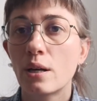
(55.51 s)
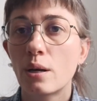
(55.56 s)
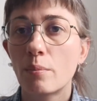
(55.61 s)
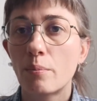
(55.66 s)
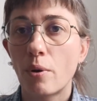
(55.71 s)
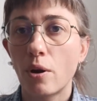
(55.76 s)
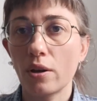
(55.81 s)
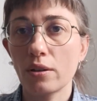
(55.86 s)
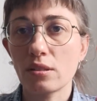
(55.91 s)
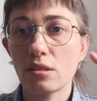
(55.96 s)

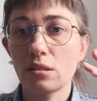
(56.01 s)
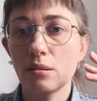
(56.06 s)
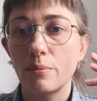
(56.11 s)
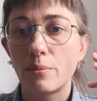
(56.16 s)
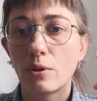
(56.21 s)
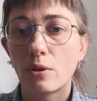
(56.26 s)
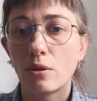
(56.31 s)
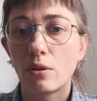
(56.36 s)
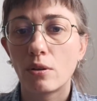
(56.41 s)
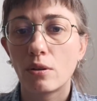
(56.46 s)

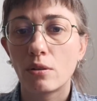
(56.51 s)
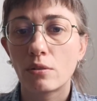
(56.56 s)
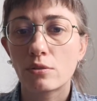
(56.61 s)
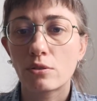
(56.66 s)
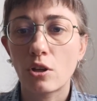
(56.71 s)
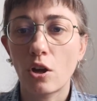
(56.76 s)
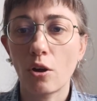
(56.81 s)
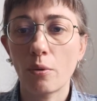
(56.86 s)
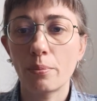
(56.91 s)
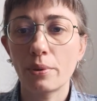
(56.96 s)
possible
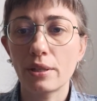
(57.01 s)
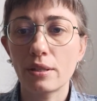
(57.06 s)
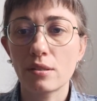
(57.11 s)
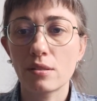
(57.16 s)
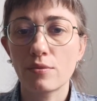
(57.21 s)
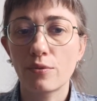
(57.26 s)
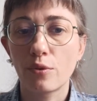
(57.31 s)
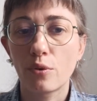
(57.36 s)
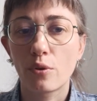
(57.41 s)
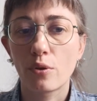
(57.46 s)
topics
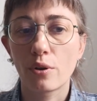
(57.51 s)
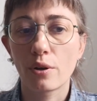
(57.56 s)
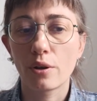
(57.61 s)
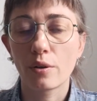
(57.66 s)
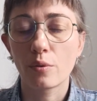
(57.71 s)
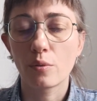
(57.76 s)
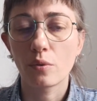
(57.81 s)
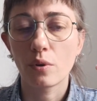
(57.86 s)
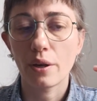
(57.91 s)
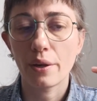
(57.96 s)
for